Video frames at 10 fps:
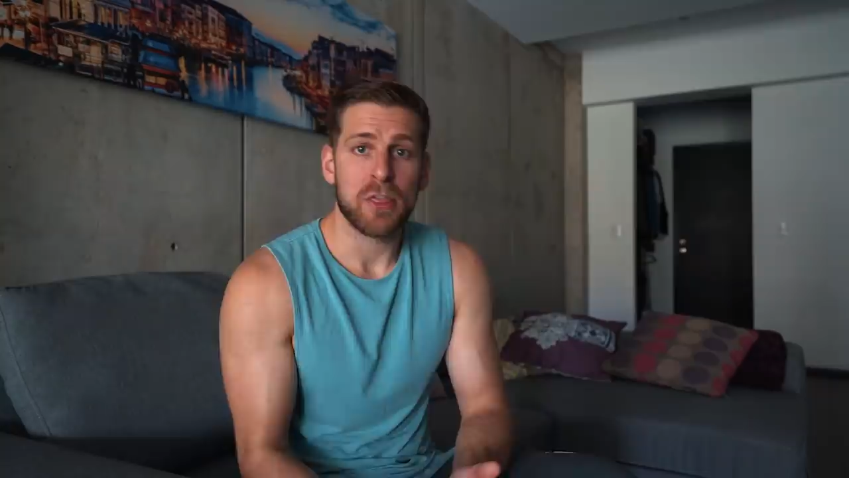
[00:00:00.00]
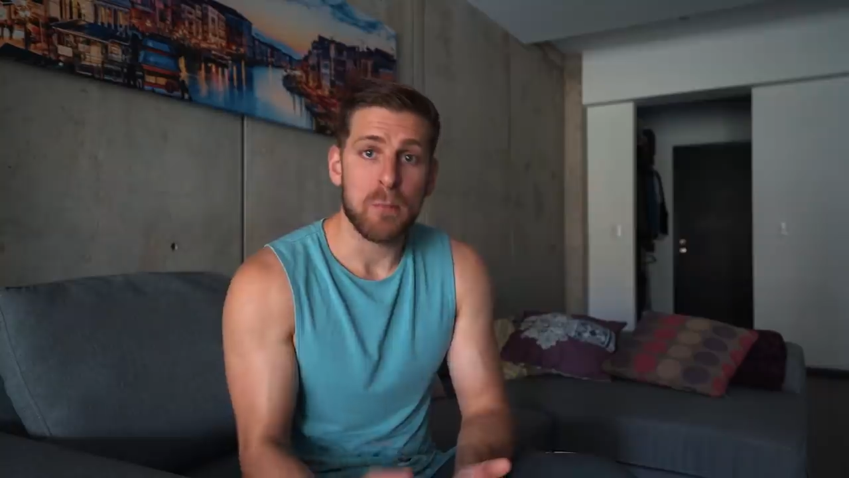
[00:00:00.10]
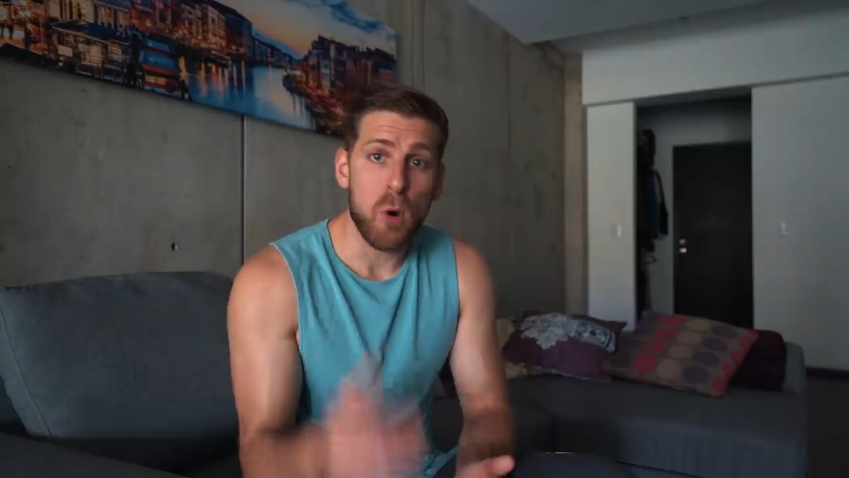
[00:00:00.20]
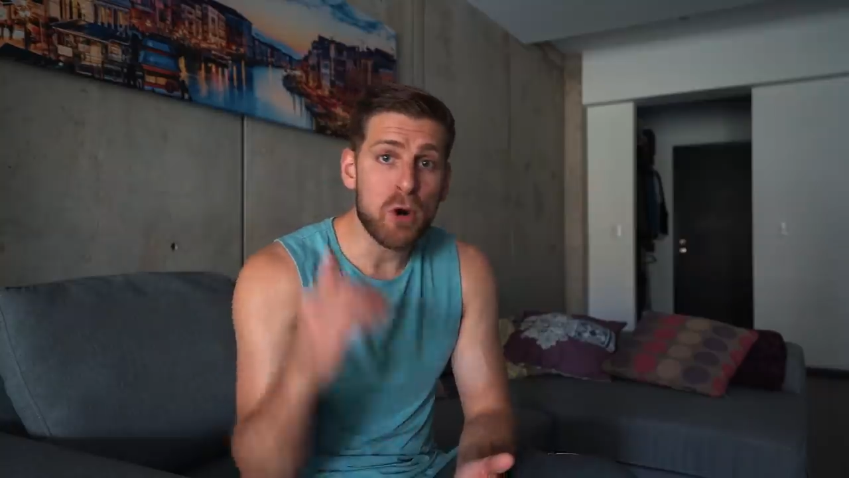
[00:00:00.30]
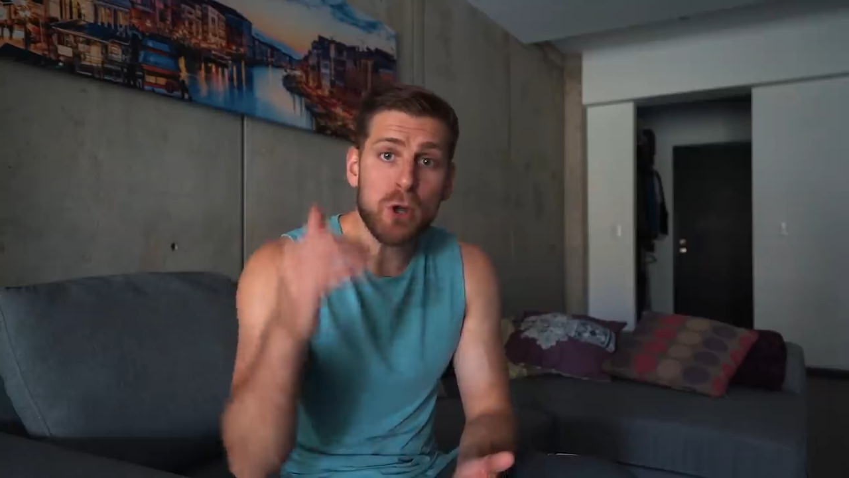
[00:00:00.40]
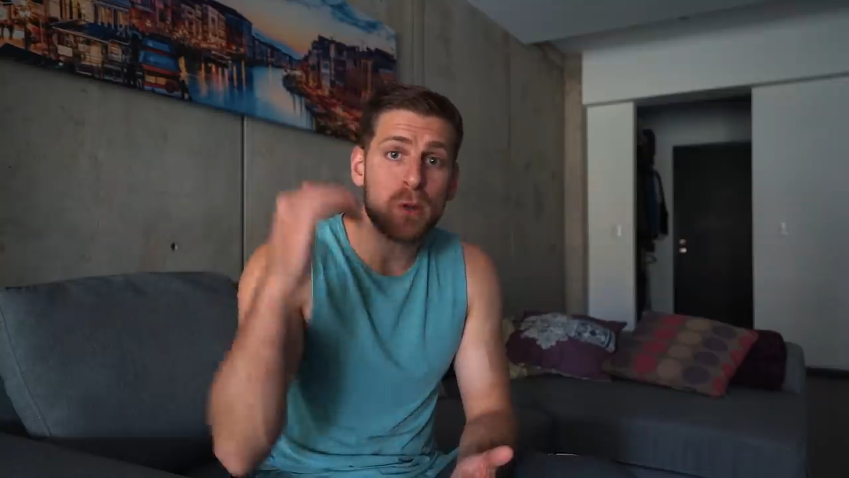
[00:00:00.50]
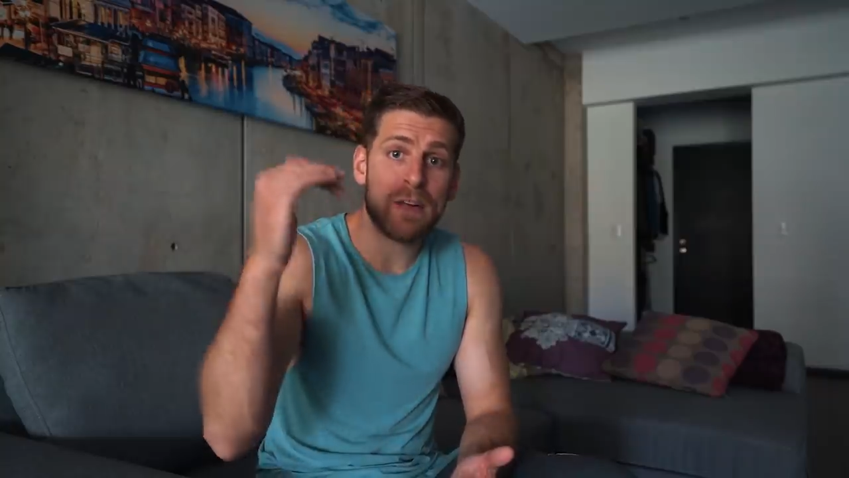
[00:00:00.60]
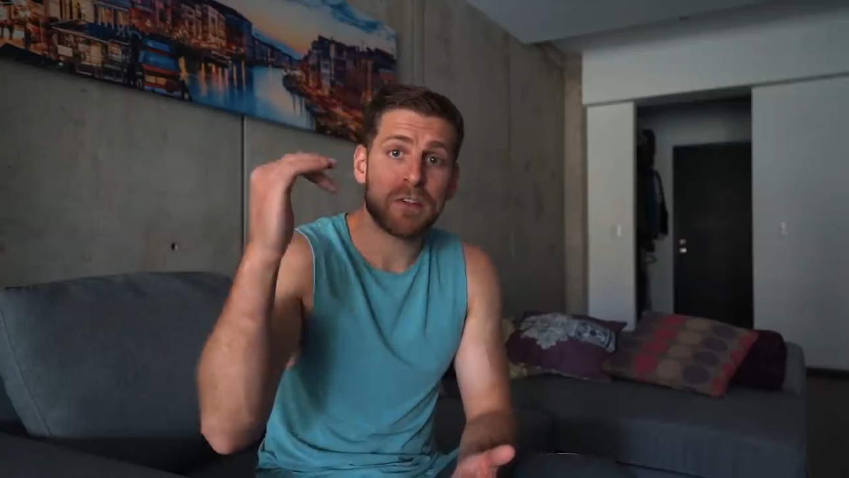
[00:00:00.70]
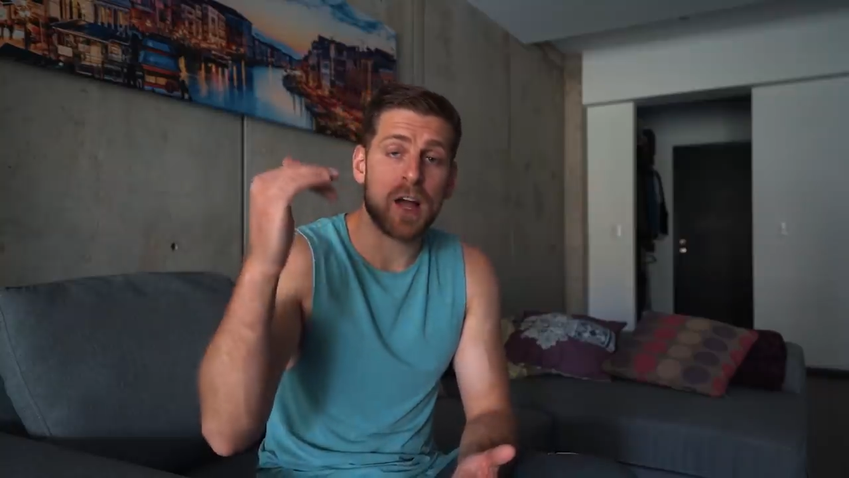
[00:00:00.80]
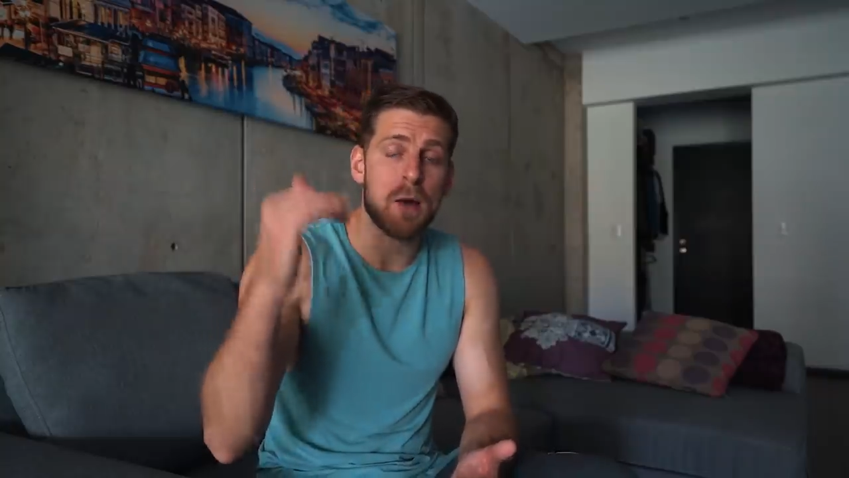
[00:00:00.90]
The more you
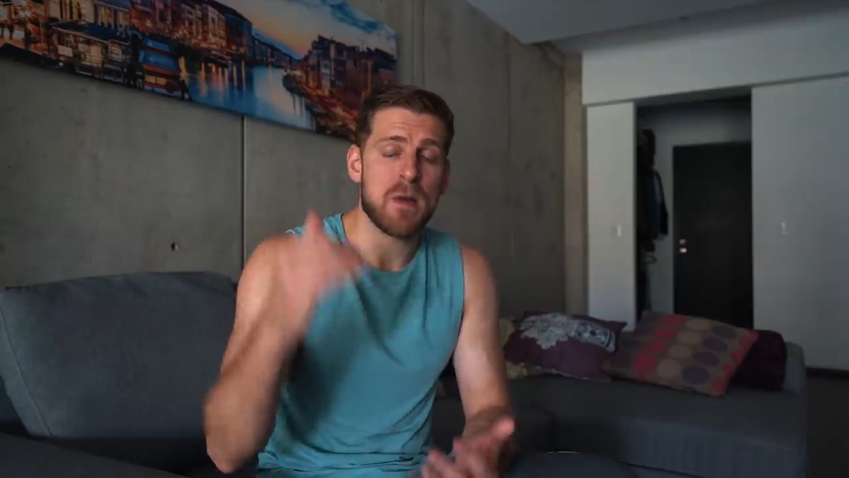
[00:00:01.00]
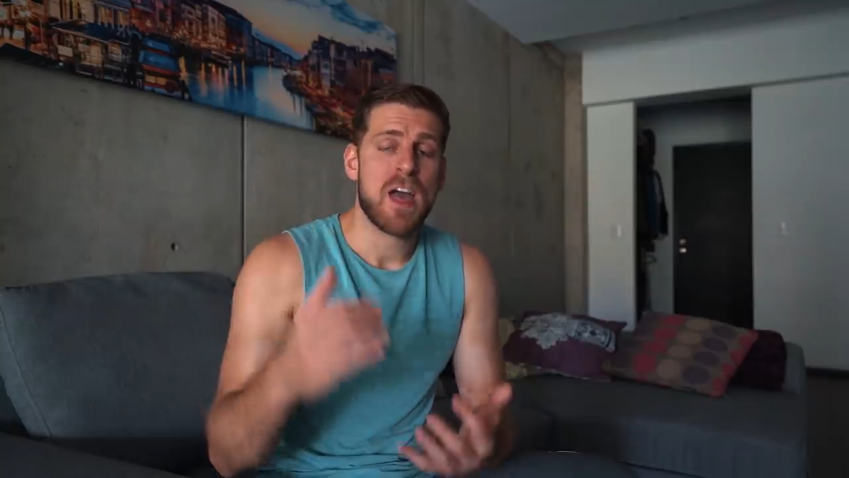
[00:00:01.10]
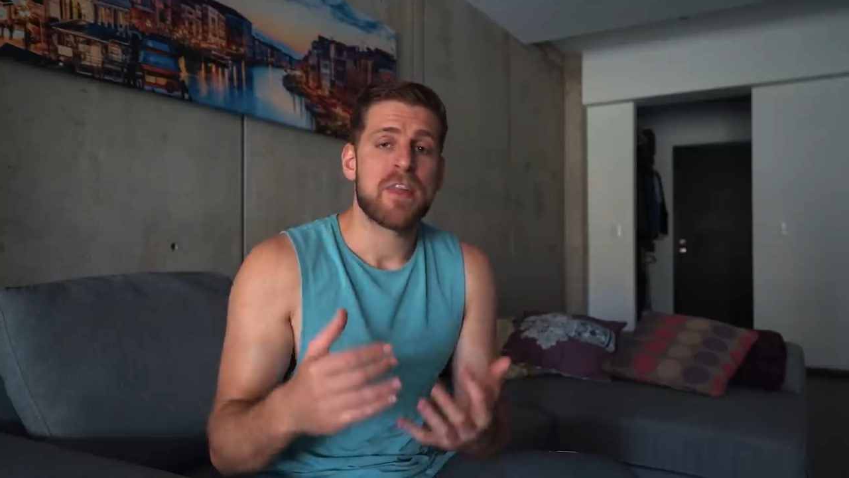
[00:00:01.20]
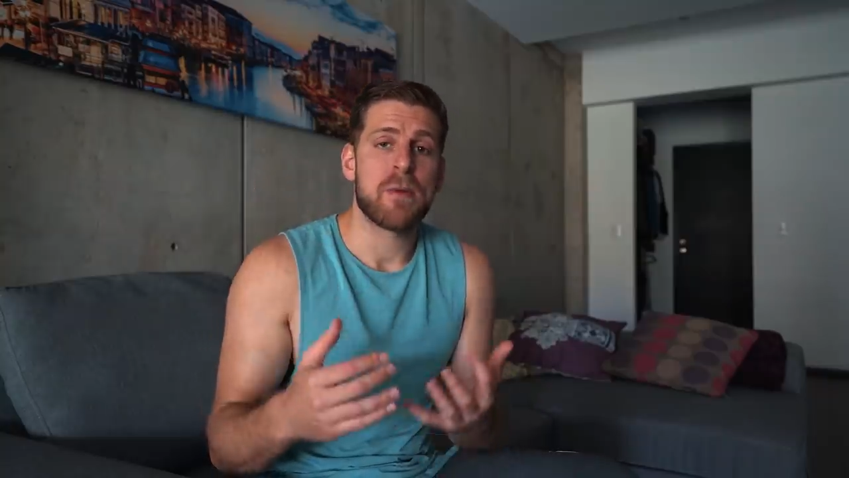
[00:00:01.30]
level up,